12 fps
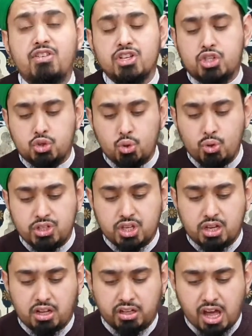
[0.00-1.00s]
Rasool
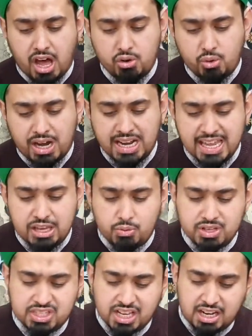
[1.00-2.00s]
sallallahu alayhi
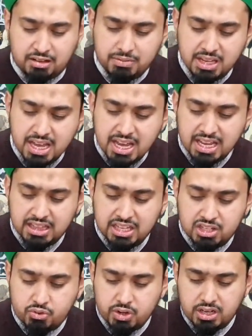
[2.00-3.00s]
wasallam in
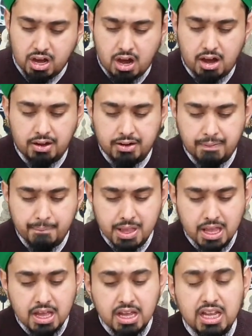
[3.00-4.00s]
this regard.
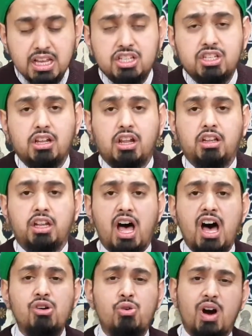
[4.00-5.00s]
He
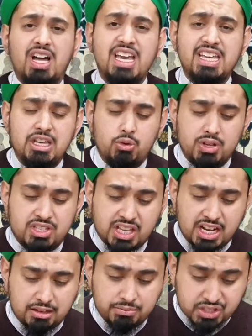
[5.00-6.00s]
sallallahu alayhi
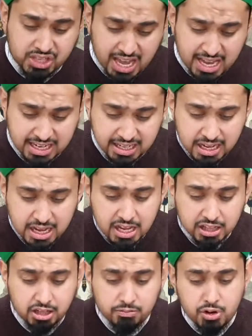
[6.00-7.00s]
wasallam said,
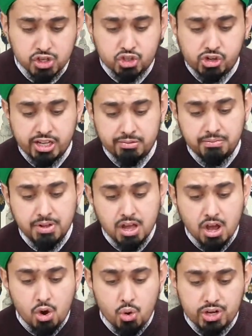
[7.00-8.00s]
"The Muslim
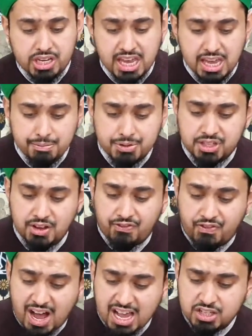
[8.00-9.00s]
who keeps the
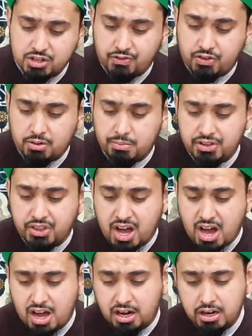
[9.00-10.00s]
fast of
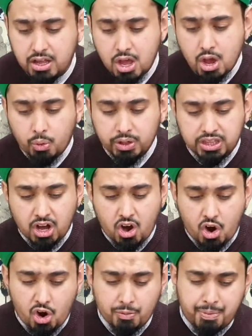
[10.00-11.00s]
Ramadan with the
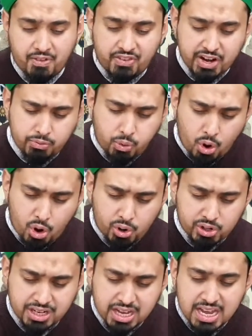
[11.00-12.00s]
hope of
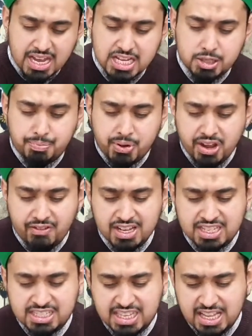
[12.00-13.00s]
reward, his
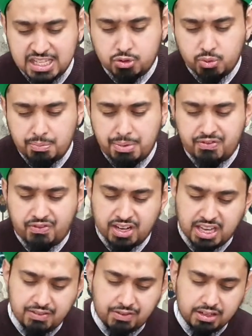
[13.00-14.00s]
previous sins will be
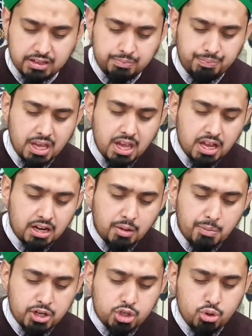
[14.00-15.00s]
forgiven."
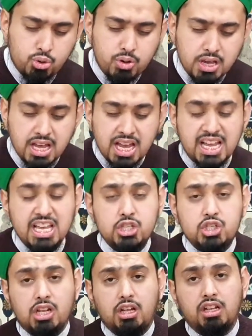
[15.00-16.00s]
Number two, he
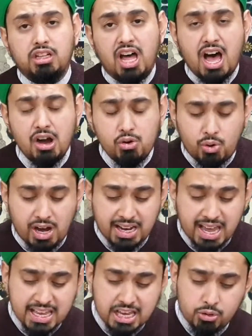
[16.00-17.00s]
sallallahu
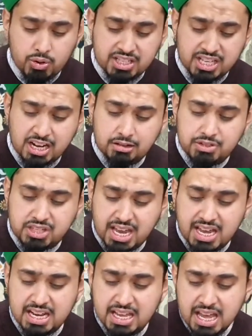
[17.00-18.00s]
alayhi wasallam
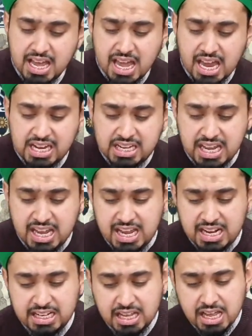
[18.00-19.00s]
said,
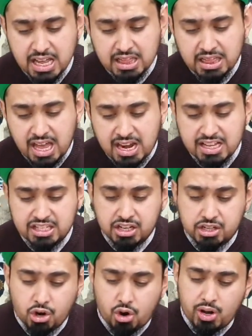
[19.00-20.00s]
"Indeed, there is a
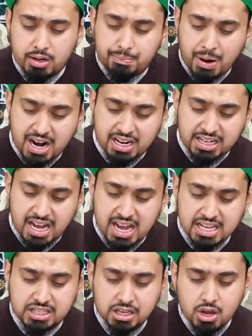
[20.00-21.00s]
door in
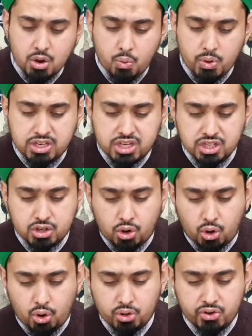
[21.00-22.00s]
paradise which is
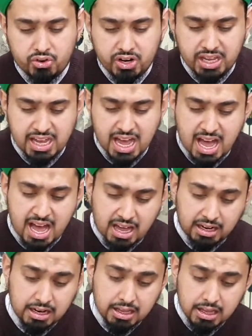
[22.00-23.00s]
called
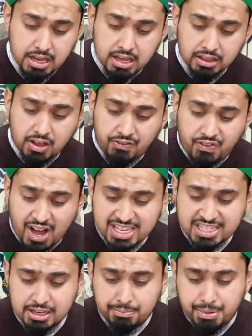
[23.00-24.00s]
Riyan. The
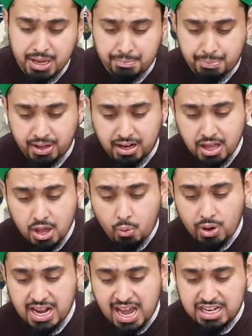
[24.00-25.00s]
fasting people
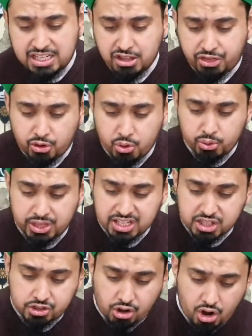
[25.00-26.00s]
will enter through this
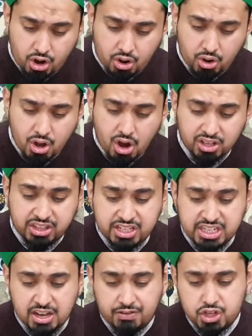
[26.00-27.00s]
door on the
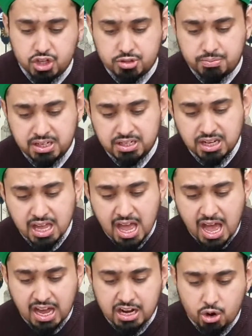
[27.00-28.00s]
day of judgment,
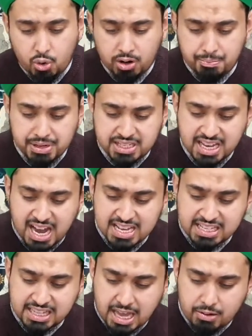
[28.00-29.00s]
and no one
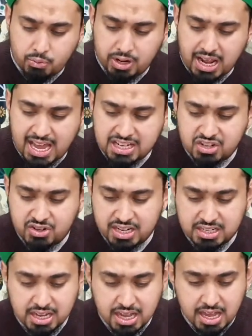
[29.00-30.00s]
besides them will enter
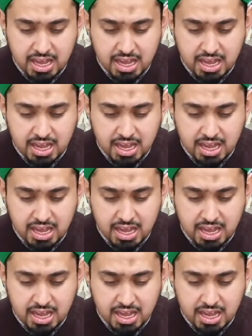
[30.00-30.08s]
it.